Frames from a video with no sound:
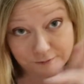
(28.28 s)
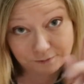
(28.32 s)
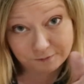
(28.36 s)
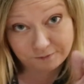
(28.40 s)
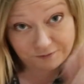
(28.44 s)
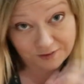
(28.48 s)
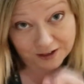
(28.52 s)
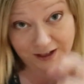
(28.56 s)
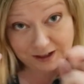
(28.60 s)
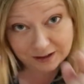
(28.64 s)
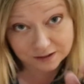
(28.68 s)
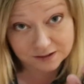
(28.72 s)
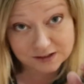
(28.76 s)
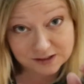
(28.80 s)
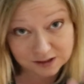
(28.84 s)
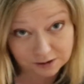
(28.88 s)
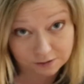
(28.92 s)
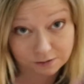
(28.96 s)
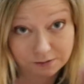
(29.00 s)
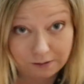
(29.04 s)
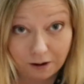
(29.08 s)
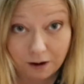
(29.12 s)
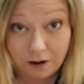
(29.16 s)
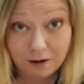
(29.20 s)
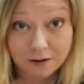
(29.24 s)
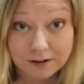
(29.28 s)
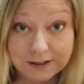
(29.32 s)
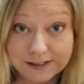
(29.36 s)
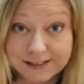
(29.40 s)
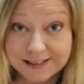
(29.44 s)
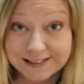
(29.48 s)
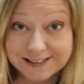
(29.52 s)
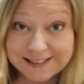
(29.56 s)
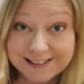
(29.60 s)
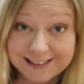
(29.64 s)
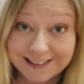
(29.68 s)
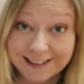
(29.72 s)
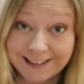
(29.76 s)
fingers crossed,
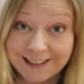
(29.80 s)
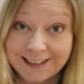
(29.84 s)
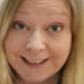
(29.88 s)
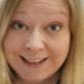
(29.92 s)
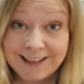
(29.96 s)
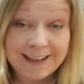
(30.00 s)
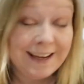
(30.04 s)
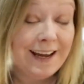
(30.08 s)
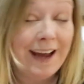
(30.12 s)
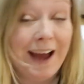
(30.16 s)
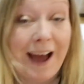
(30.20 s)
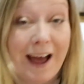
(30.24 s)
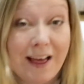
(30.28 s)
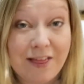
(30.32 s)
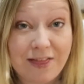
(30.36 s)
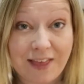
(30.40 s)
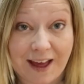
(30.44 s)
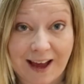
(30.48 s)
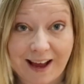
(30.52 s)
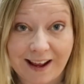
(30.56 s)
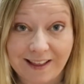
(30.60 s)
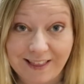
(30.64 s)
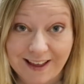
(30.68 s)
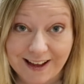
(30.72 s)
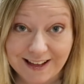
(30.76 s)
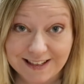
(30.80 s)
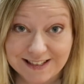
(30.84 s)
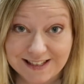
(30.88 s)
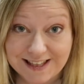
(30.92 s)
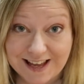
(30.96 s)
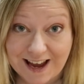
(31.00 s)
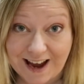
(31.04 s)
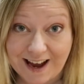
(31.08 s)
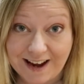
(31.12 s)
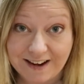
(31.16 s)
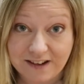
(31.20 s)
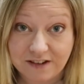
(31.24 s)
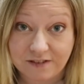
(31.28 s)
that that's
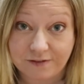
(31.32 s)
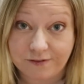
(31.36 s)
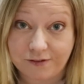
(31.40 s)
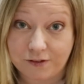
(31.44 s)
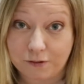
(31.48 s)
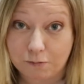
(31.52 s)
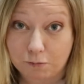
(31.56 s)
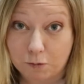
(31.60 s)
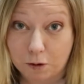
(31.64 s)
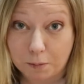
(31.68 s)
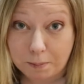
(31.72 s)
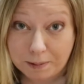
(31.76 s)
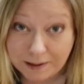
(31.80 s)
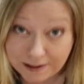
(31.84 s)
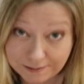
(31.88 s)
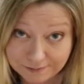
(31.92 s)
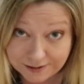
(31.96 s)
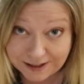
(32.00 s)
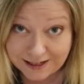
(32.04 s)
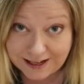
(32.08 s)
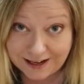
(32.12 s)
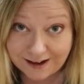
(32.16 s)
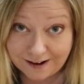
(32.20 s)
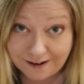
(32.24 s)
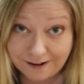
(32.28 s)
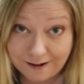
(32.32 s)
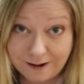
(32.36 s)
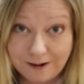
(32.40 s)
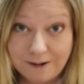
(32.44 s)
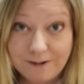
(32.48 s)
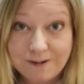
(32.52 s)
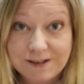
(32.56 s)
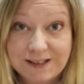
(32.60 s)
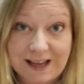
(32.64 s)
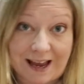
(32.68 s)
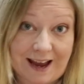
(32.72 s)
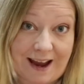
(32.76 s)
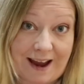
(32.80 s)
the end of the wobbly
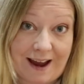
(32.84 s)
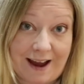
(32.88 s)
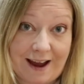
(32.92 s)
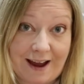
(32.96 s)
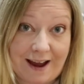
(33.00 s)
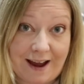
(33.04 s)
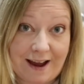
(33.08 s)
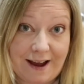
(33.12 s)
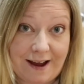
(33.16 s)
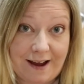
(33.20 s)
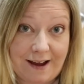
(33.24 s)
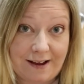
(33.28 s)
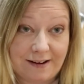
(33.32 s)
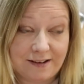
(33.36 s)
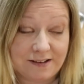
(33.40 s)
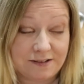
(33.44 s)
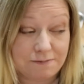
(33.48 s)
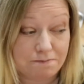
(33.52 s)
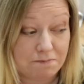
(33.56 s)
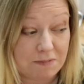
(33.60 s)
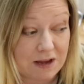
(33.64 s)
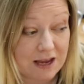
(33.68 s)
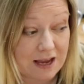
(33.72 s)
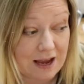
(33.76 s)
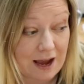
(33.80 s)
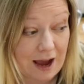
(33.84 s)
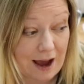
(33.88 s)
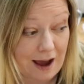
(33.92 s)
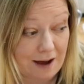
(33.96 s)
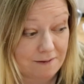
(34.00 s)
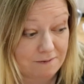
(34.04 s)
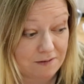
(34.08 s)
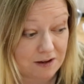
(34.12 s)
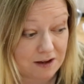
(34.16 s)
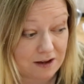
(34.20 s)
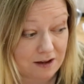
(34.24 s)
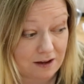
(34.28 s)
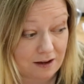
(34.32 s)
videos and me
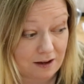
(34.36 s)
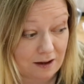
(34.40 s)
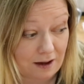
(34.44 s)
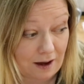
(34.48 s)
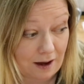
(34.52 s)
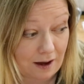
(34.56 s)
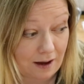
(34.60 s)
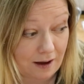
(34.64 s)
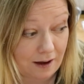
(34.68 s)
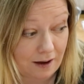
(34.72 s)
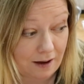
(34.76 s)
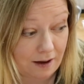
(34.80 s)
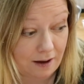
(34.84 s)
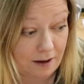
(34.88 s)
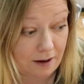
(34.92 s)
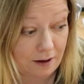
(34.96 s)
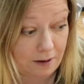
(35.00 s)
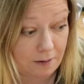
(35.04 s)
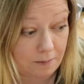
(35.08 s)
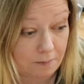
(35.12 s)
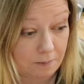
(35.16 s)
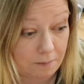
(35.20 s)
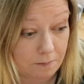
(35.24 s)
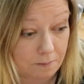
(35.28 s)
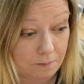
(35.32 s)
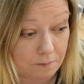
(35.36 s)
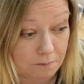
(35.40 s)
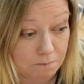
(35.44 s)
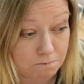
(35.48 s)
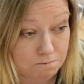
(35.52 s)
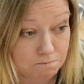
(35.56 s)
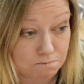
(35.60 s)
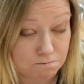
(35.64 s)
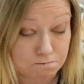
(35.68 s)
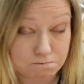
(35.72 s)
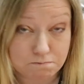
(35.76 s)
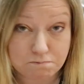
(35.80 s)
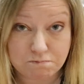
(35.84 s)
having um,
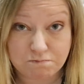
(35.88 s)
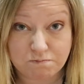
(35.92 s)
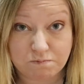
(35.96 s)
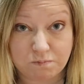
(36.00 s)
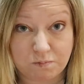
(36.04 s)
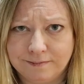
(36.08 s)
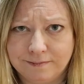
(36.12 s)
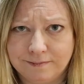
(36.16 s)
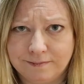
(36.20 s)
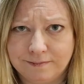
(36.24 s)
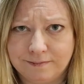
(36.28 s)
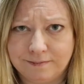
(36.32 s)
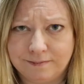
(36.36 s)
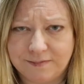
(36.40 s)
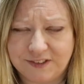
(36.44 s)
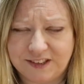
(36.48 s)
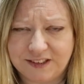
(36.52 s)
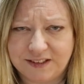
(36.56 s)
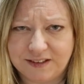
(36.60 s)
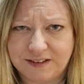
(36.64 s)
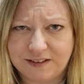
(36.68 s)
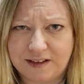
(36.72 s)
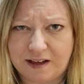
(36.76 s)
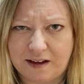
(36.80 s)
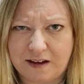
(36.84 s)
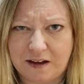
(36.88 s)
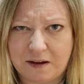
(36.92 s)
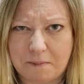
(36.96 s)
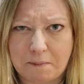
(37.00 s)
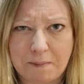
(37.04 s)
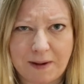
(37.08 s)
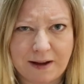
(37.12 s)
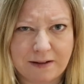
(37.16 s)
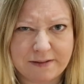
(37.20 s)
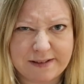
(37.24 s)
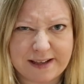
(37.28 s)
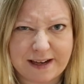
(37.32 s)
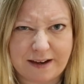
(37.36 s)
uh,
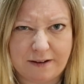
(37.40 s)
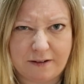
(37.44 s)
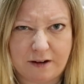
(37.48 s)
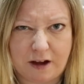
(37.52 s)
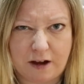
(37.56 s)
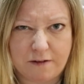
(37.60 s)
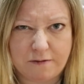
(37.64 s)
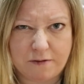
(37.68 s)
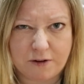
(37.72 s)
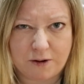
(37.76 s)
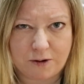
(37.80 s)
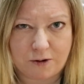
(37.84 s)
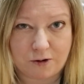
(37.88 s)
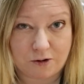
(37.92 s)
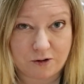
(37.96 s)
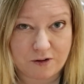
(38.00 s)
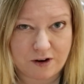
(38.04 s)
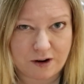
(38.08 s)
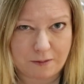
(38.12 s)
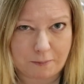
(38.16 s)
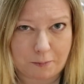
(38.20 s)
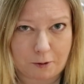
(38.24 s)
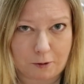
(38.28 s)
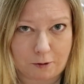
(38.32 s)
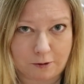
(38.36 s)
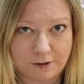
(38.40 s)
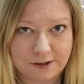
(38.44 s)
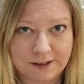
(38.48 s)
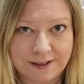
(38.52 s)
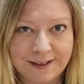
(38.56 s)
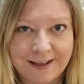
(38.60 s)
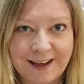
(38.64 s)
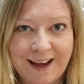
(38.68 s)
meltdown over a GorillaPod.